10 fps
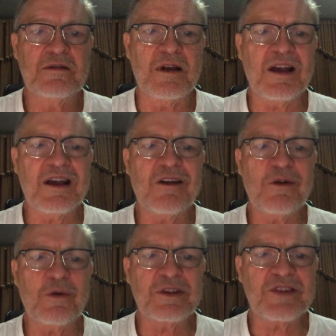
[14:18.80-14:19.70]
I
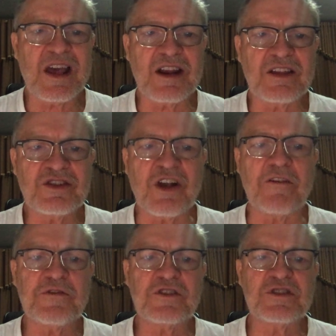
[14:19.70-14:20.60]
always had a
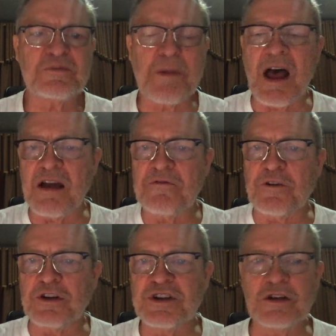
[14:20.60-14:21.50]
soft spot
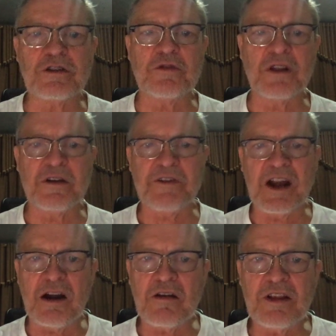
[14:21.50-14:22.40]
for children of
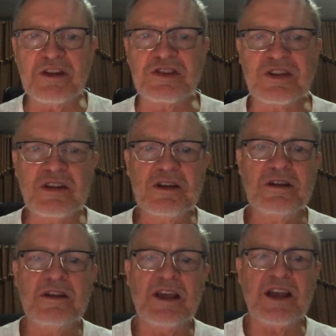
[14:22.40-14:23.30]
Ares,
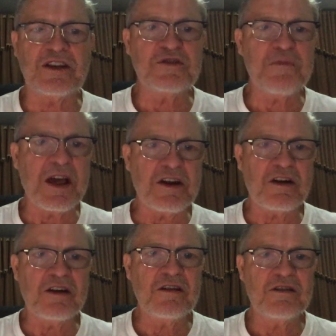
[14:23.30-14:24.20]
Hedge
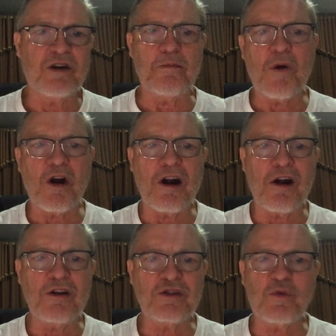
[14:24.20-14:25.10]
muttered, or
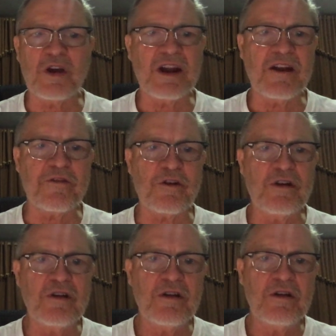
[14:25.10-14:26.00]
Mars, whatever.
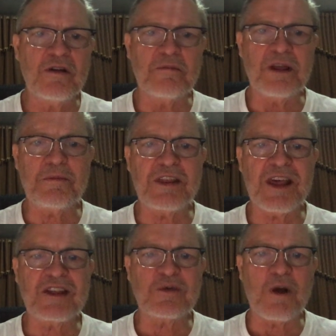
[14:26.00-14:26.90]
Maybe
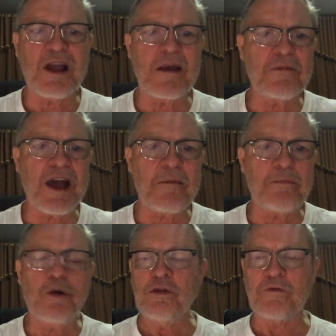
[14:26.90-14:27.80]
that's why I'm not
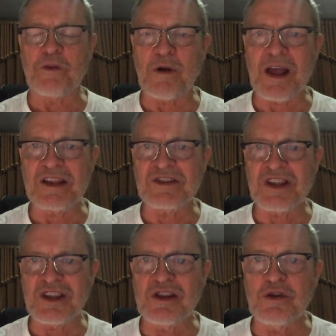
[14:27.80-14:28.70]

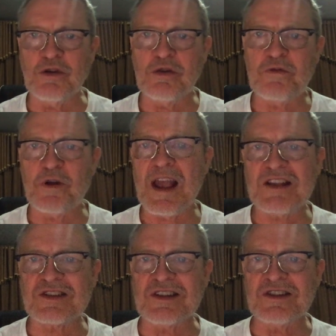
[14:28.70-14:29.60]
pulverizing you for
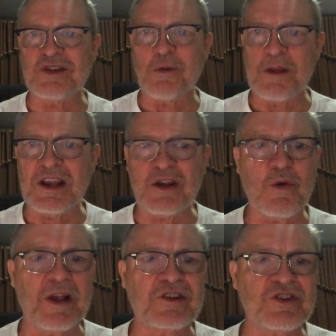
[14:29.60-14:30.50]
asking so many
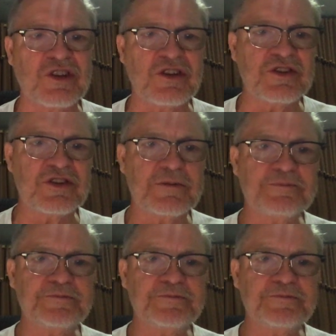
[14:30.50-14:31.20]
questions.